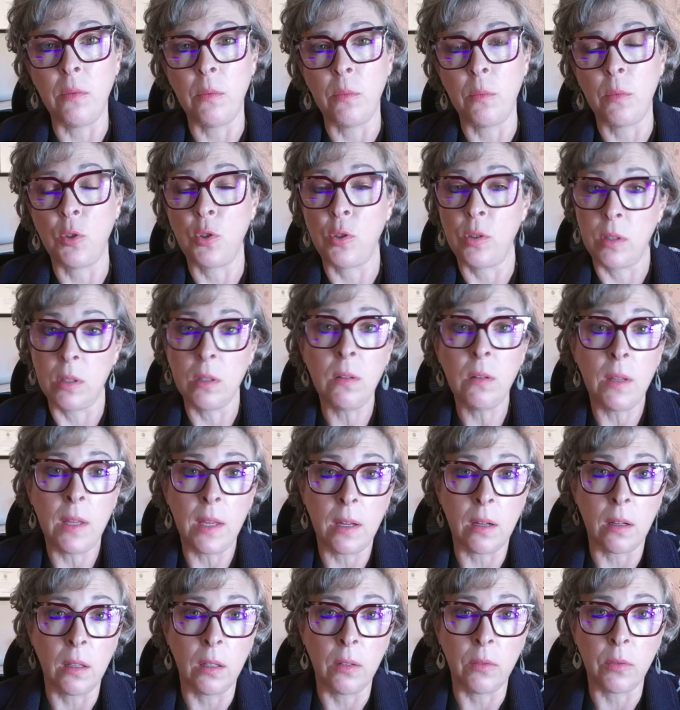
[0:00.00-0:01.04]
which is
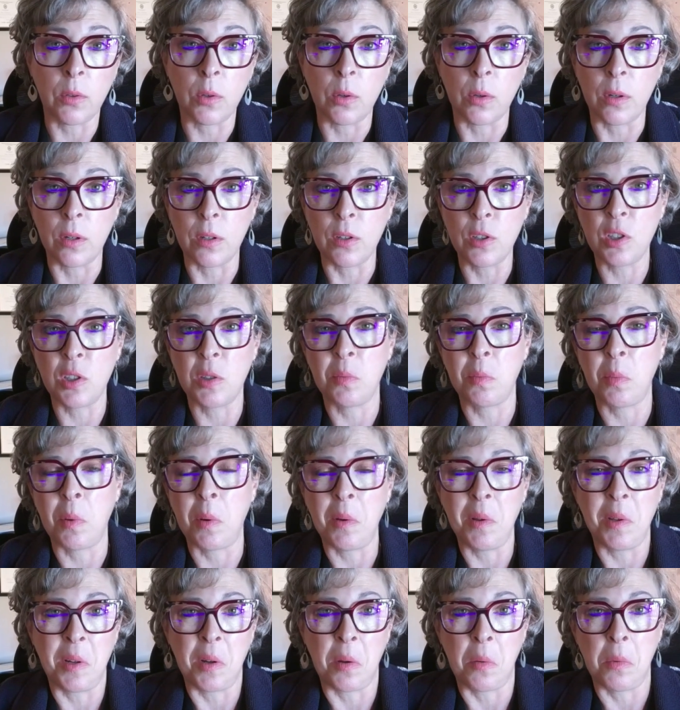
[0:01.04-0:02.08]
illegal, of course, but
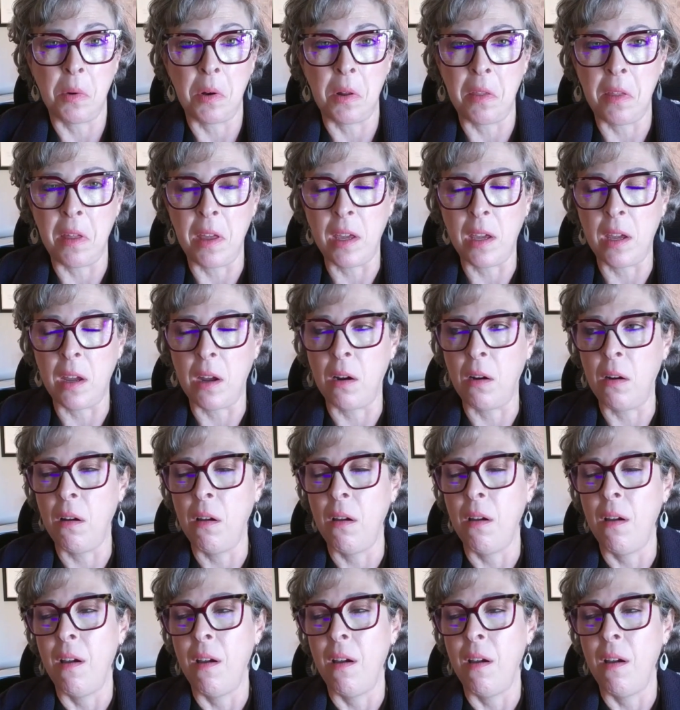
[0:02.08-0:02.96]
what do they care?